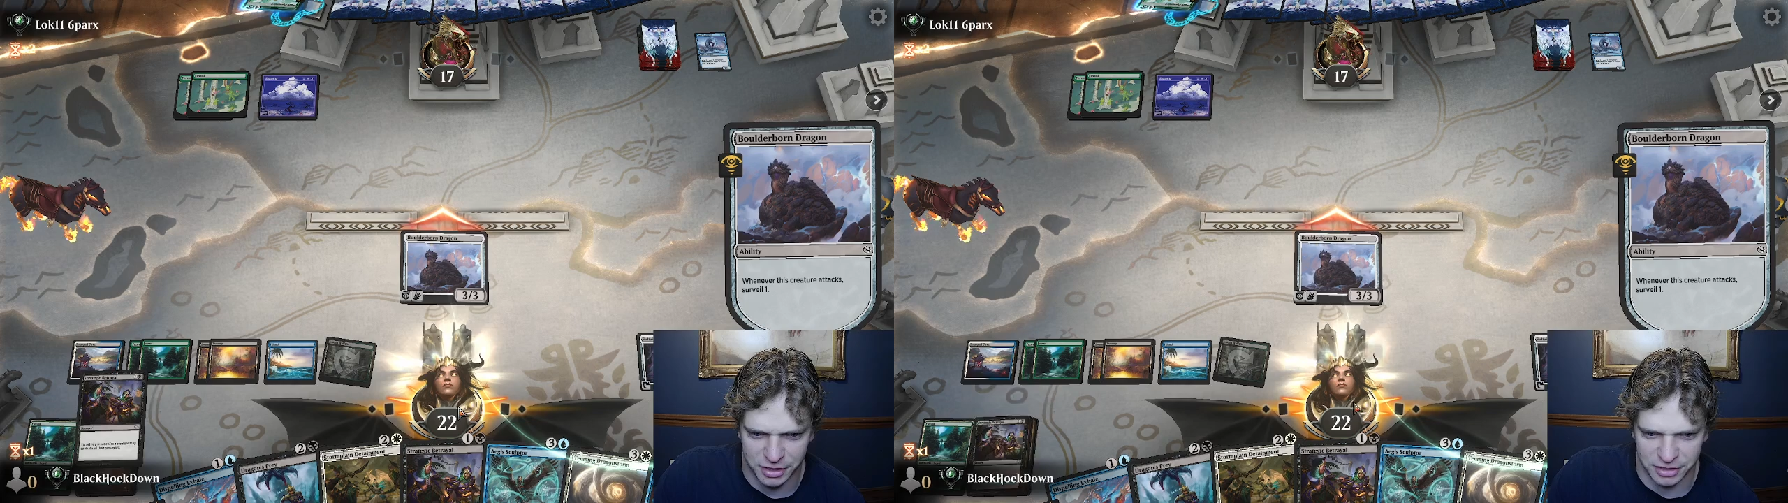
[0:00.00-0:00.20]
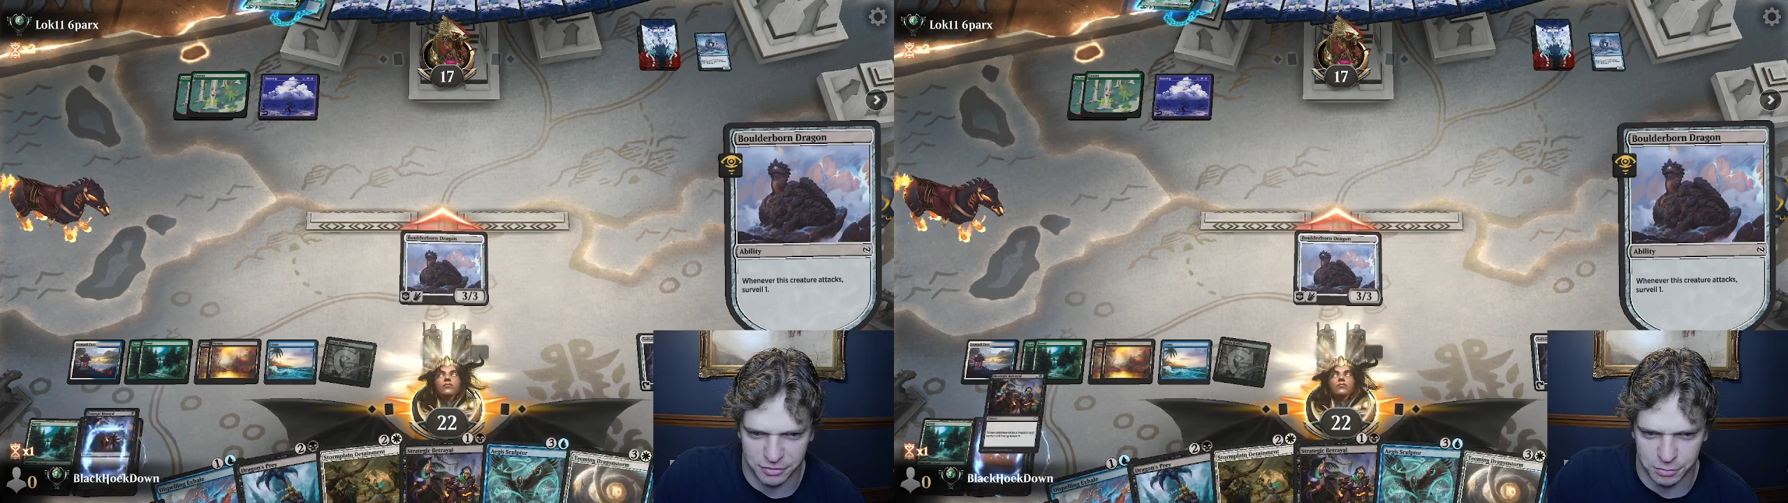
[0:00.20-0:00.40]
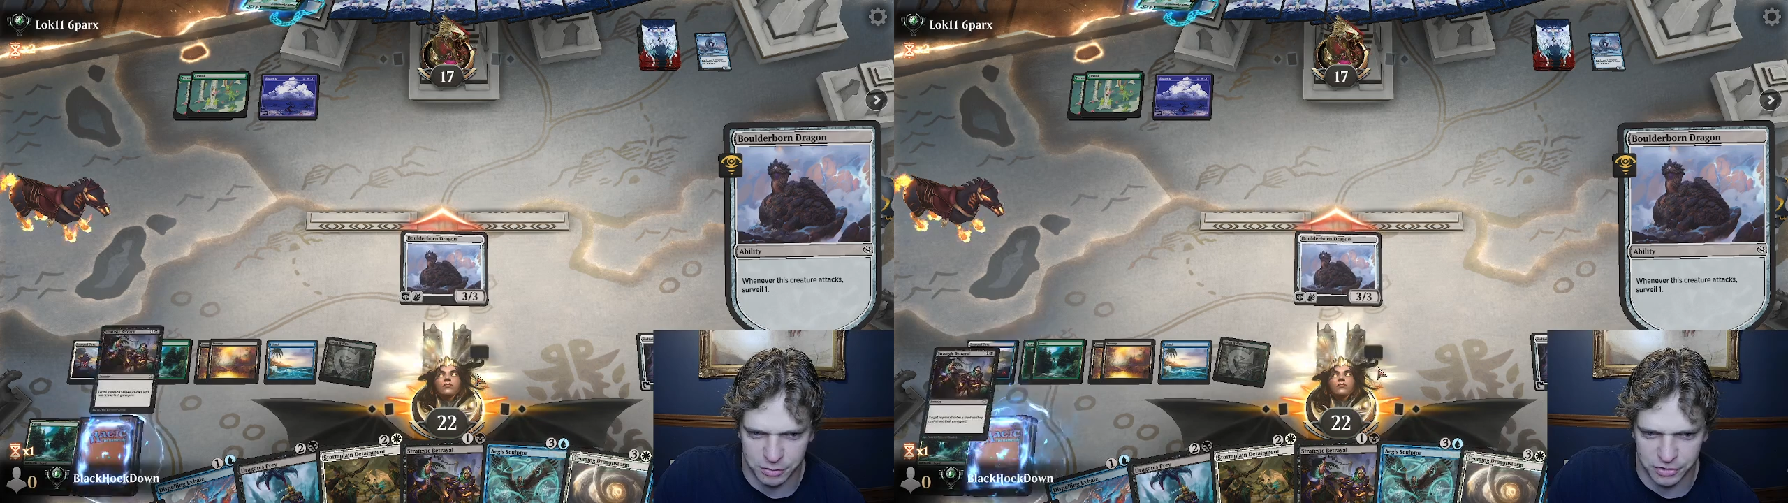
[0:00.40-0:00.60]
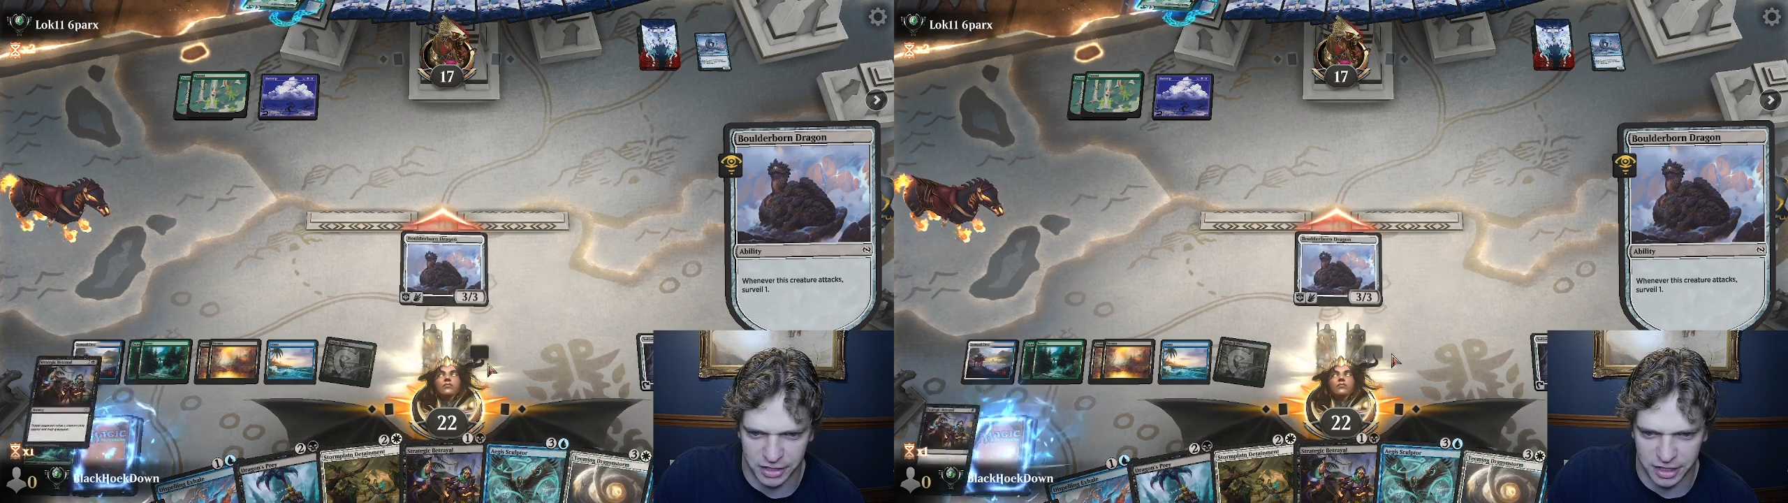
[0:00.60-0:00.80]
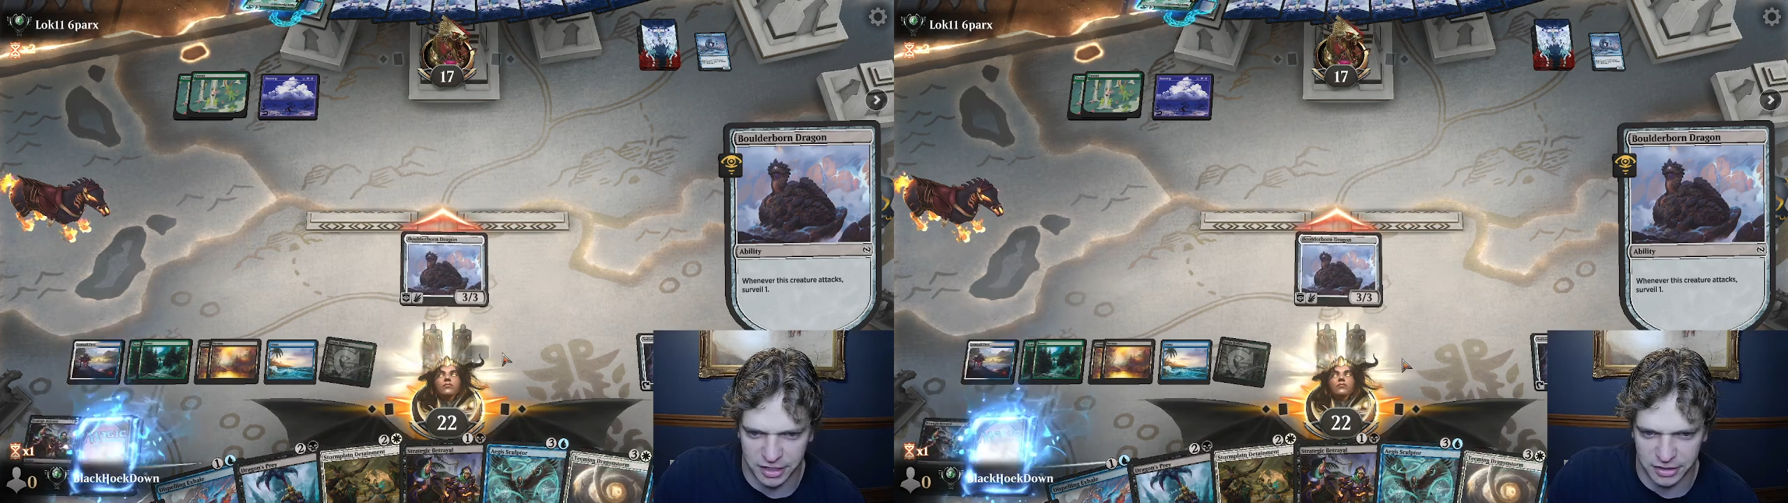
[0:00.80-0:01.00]
removal in
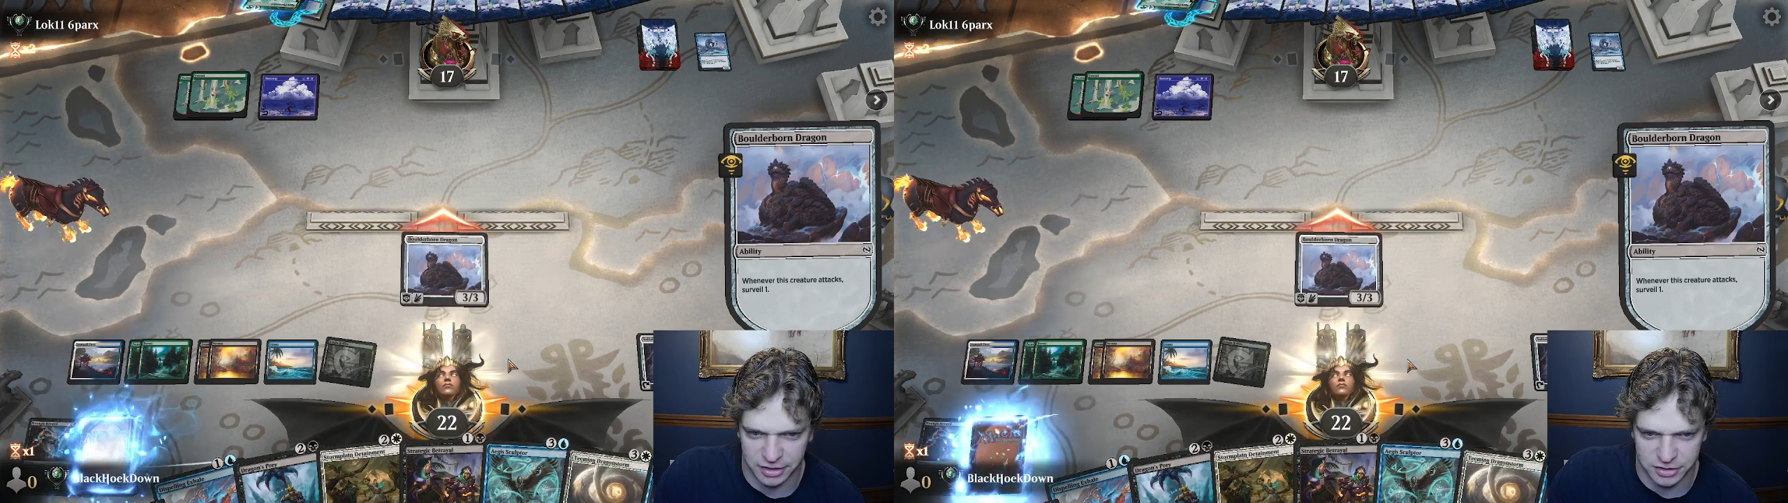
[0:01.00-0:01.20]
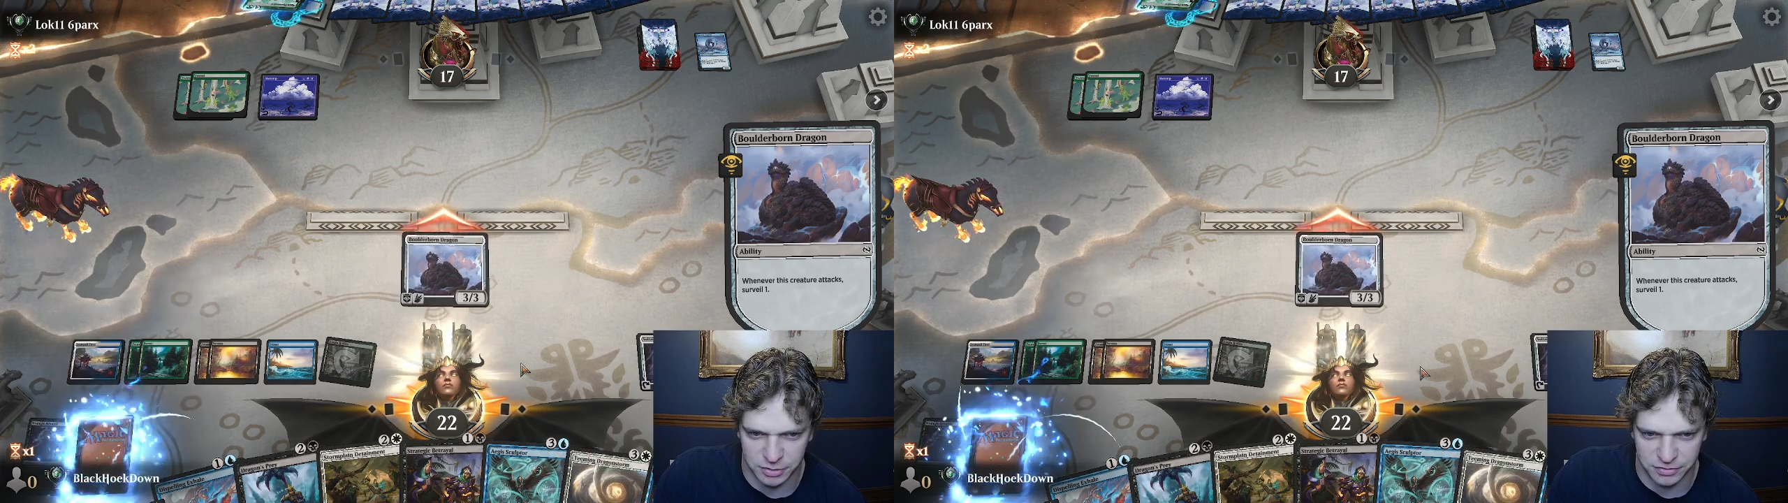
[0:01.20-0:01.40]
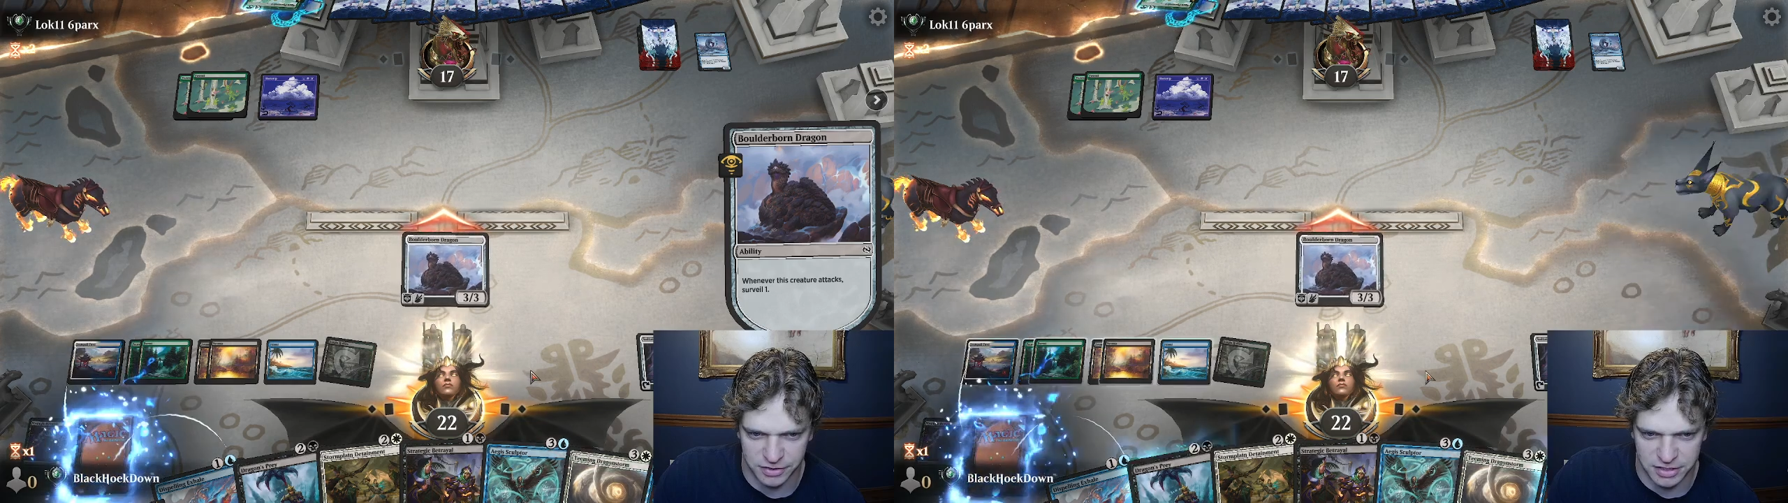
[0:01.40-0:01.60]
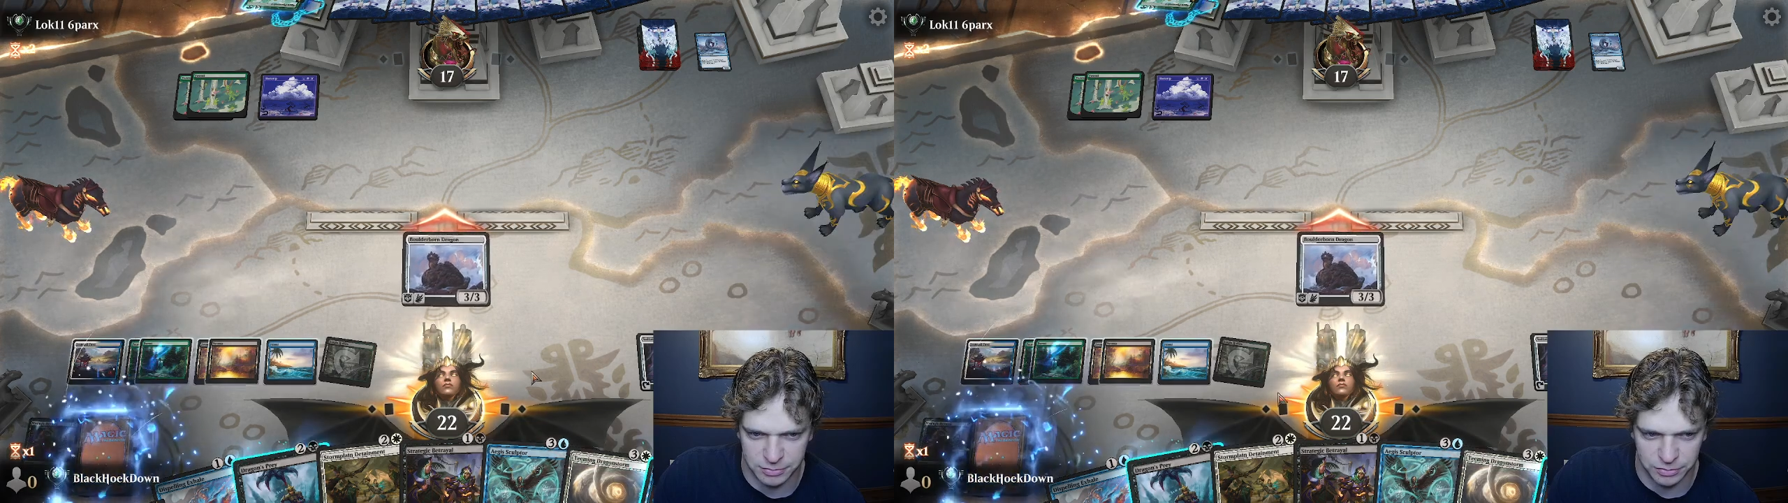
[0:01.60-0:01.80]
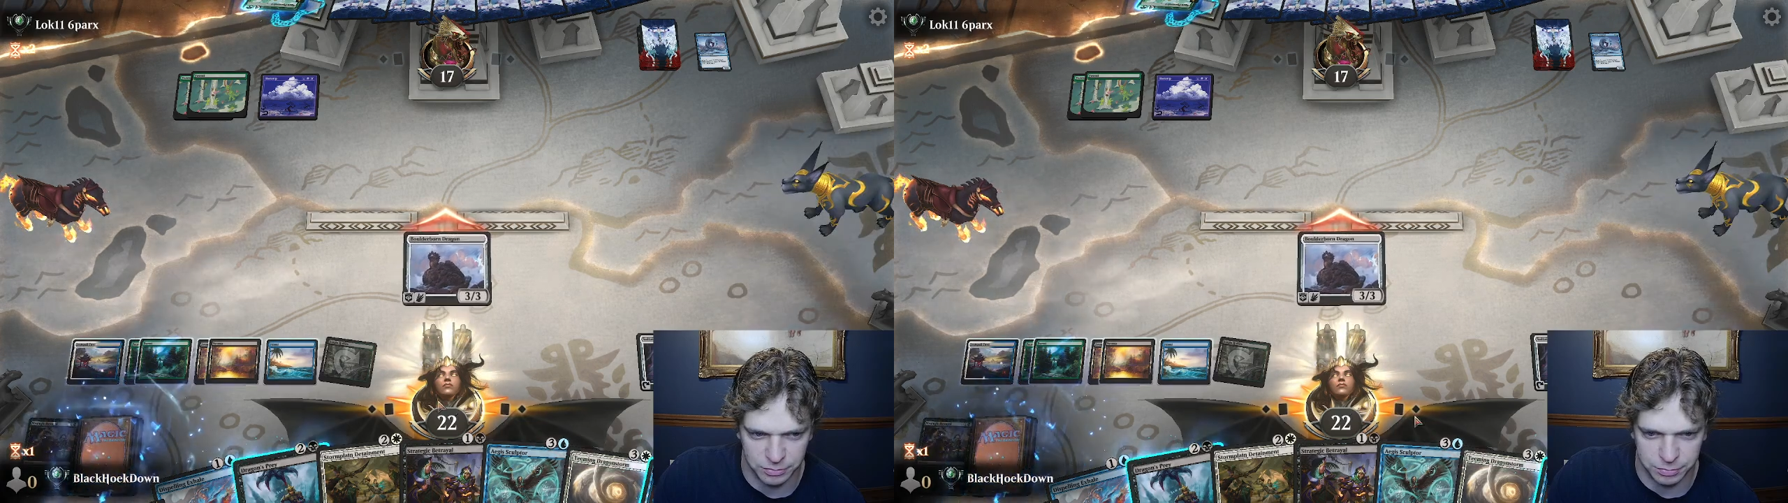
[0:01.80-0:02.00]
hand. I think I just want to find something,